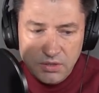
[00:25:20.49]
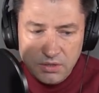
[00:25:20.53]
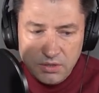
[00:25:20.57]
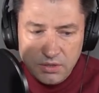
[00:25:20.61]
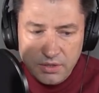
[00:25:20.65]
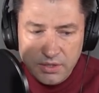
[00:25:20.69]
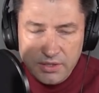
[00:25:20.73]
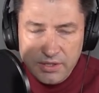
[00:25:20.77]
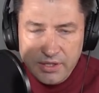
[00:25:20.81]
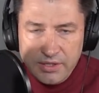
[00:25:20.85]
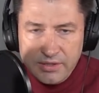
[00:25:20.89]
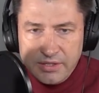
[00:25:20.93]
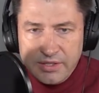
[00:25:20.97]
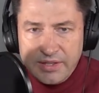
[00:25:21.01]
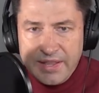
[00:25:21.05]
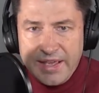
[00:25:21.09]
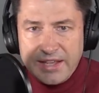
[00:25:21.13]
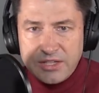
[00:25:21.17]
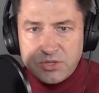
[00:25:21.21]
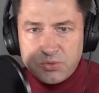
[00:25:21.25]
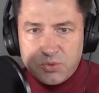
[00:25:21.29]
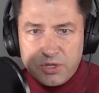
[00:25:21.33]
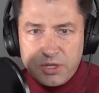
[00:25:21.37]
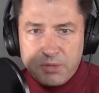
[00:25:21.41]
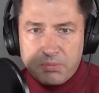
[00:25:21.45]
And then
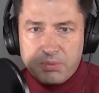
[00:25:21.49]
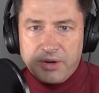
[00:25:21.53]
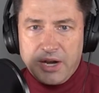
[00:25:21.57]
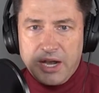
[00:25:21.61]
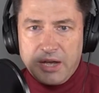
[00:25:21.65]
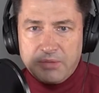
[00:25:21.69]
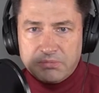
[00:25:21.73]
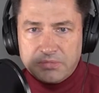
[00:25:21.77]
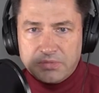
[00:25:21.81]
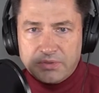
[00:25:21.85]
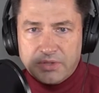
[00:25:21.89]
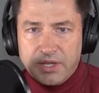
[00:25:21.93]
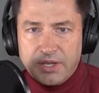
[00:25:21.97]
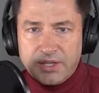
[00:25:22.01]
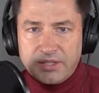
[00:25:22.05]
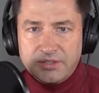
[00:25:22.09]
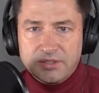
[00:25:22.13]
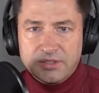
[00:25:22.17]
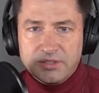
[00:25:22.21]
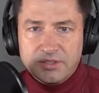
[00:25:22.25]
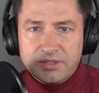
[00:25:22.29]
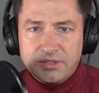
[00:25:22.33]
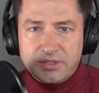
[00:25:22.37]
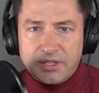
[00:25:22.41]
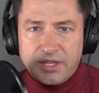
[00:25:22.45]
that's where the problem lies,
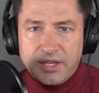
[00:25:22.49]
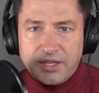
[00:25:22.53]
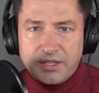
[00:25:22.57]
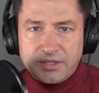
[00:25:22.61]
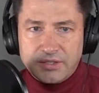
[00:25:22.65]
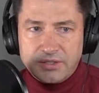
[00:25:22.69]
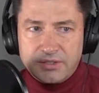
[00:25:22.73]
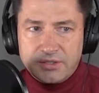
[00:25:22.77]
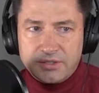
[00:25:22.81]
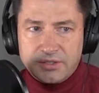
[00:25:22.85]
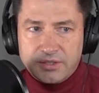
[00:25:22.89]
is that